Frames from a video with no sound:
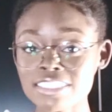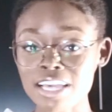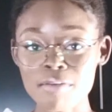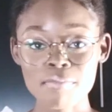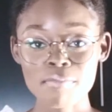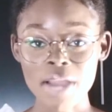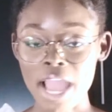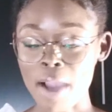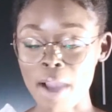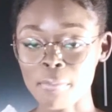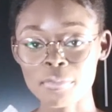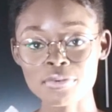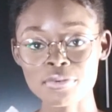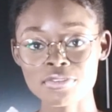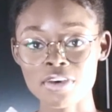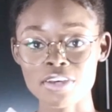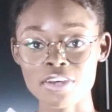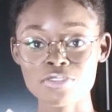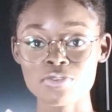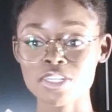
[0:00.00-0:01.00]
out my
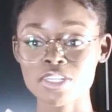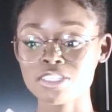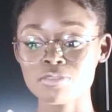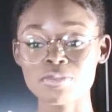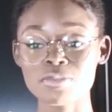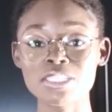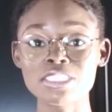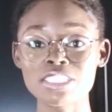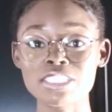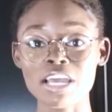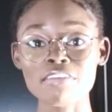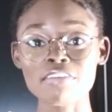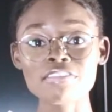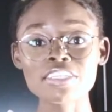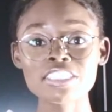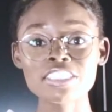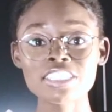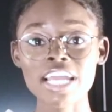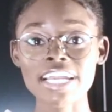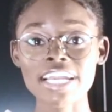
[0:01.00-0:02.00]
applesauce recipe,
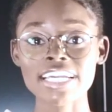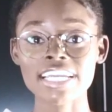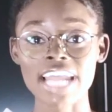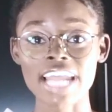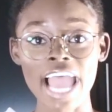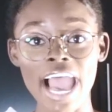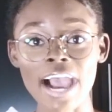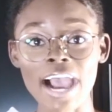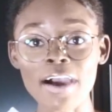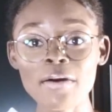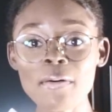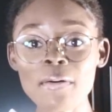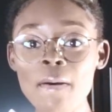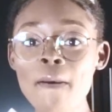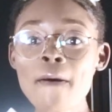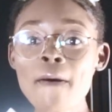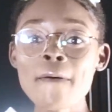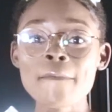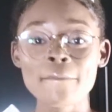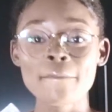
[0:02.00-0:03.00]
definitely check it out.
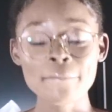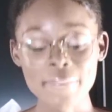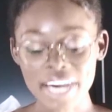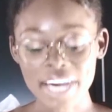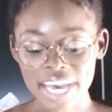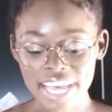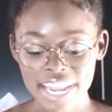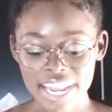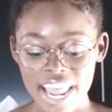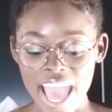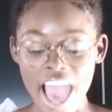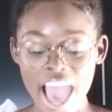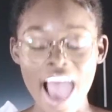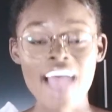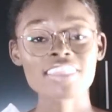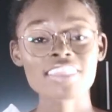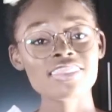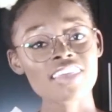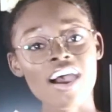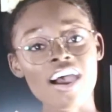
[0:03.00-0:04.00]
But
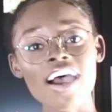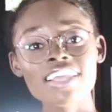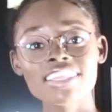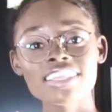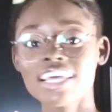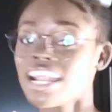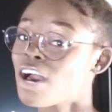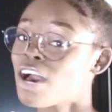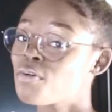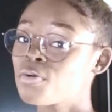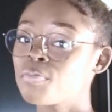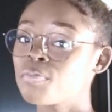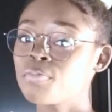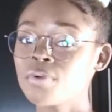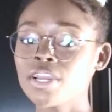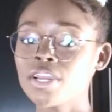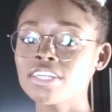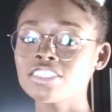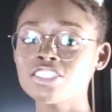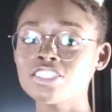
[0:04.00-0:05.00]
I thought that I would
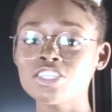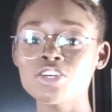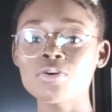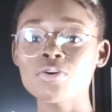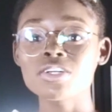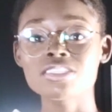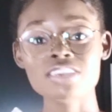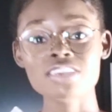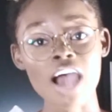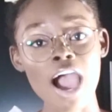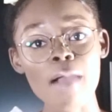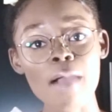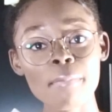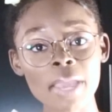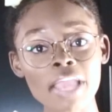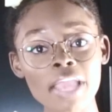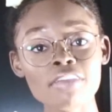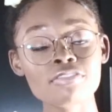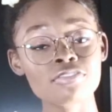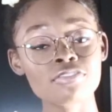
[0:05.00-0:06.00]
bring to you a top
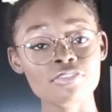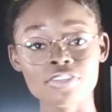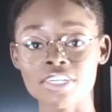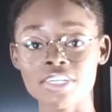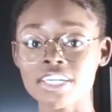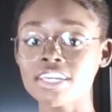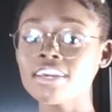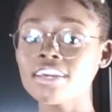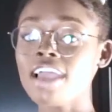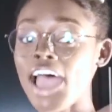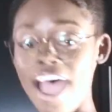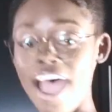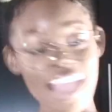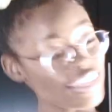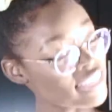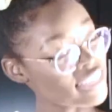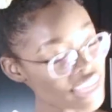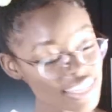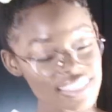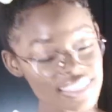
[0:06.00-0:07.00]
8 free,
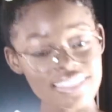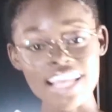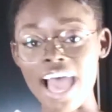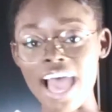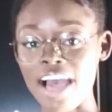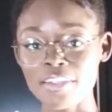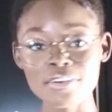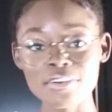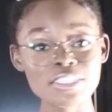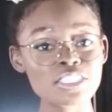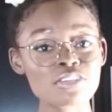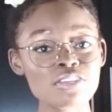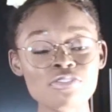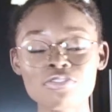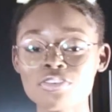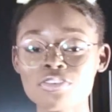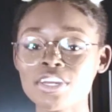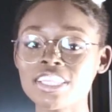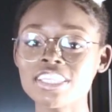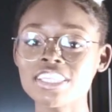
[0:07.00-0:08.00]
yes,
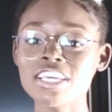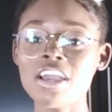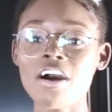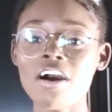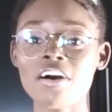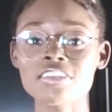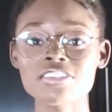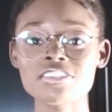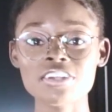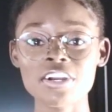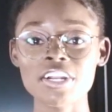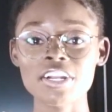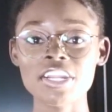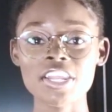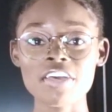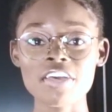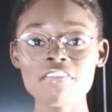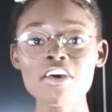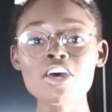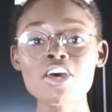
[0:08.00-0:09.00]
allergy-friendly
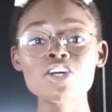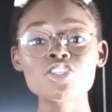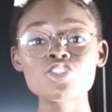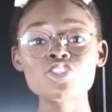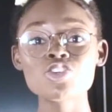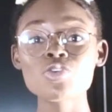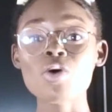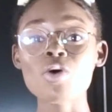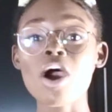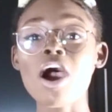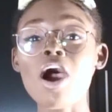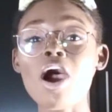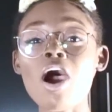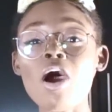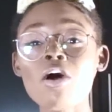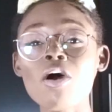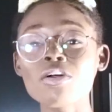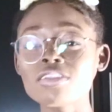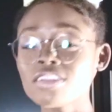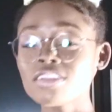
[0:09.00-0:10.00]
alternative to
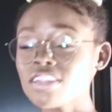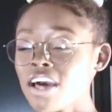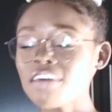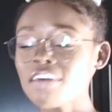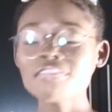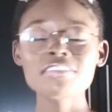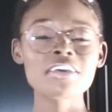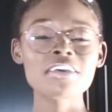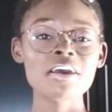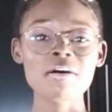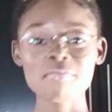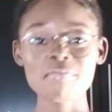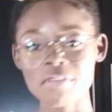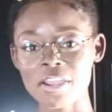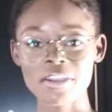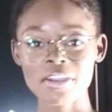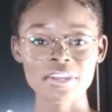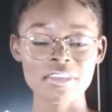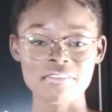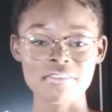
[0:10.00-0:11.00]
a lovely
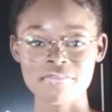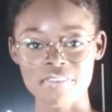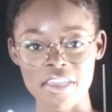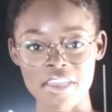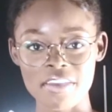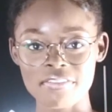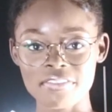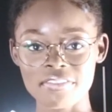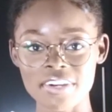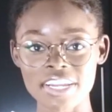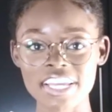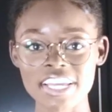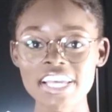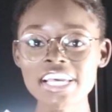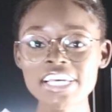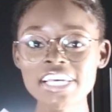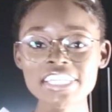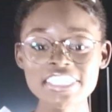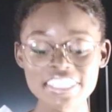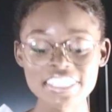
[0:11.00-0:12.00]
American favorite.
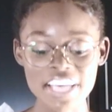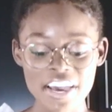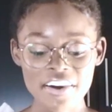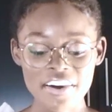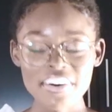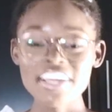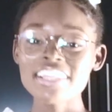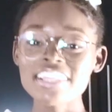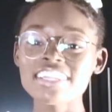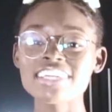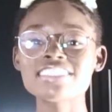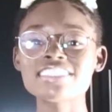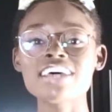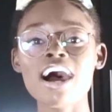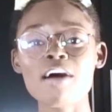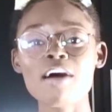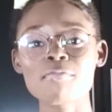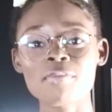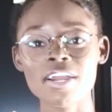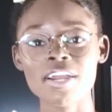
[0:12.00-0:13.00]
So let's
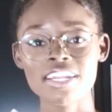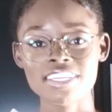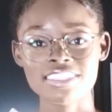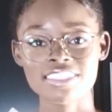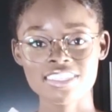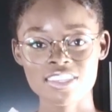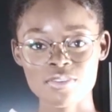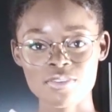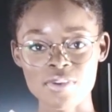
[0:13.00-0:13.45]
hop right into the